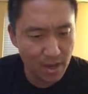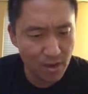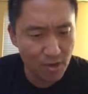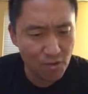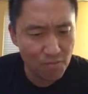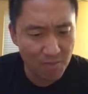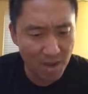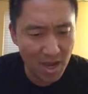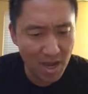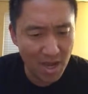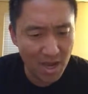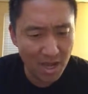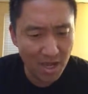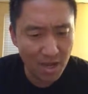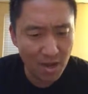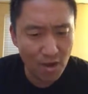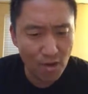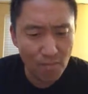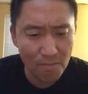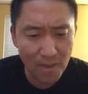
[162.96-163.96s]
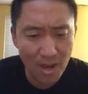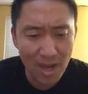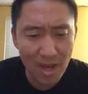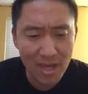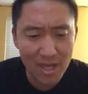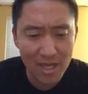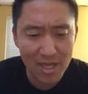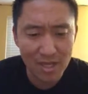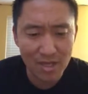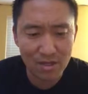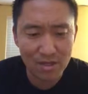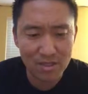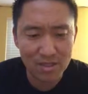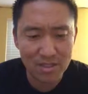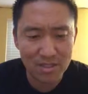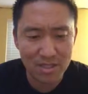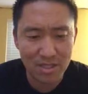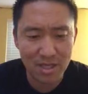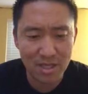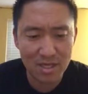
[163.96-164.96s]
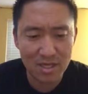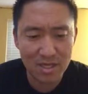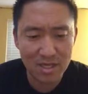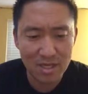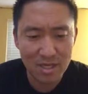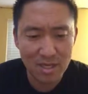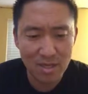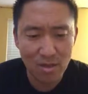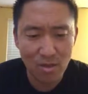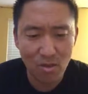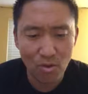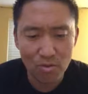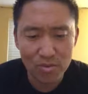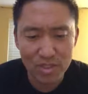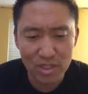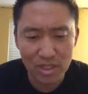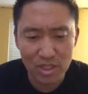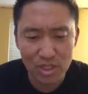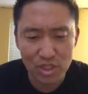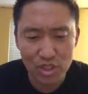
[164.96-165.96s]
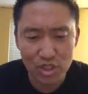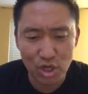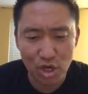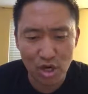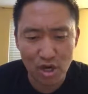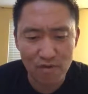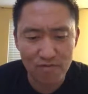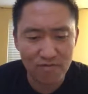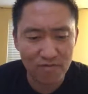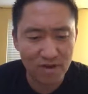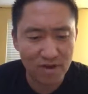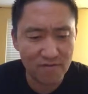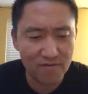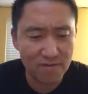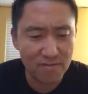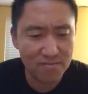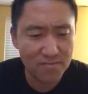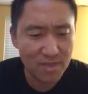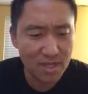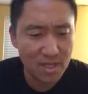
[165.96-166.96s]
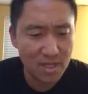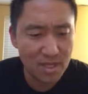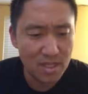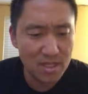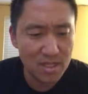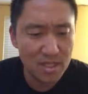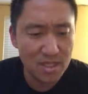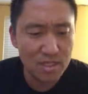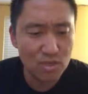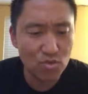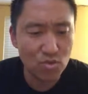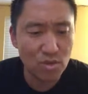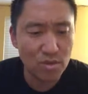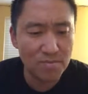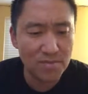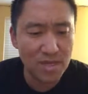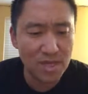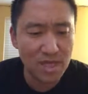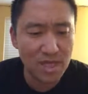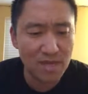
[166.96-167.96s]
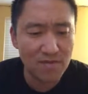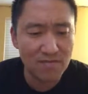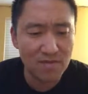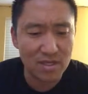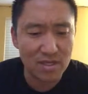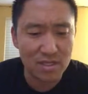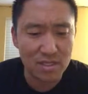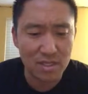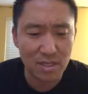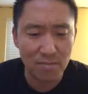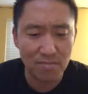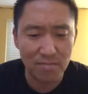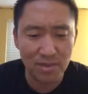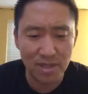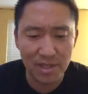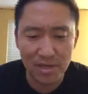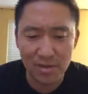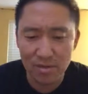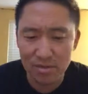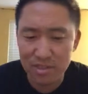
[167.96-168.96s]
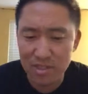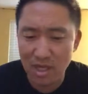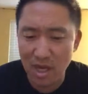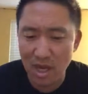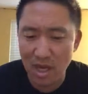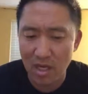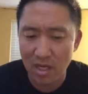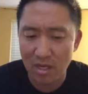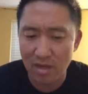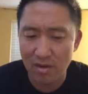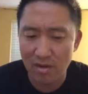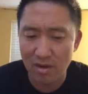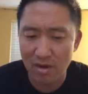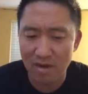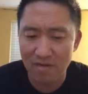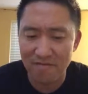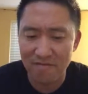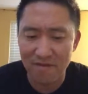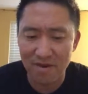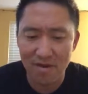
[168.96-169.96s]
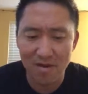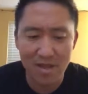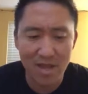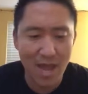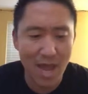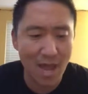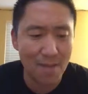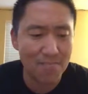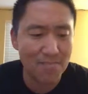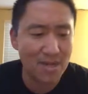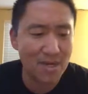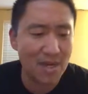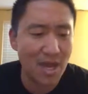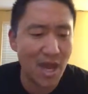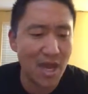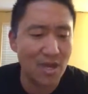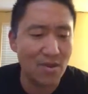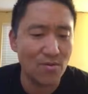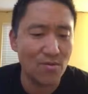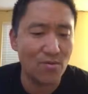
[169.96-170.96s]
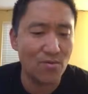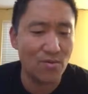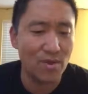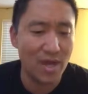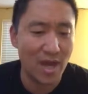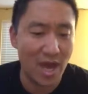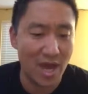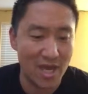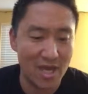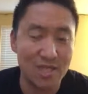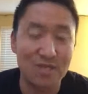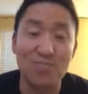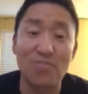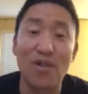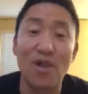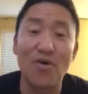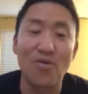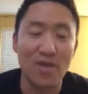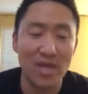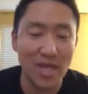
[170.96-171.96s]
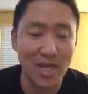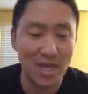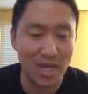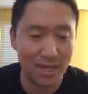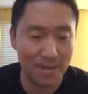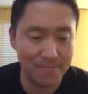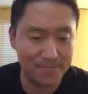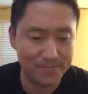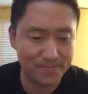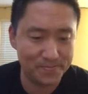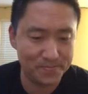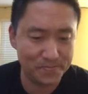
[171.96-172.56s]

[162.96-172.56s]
Oh my, he said, holding the jar in front of him. This will be giving some little toddler a very happy night when I is blowing in it.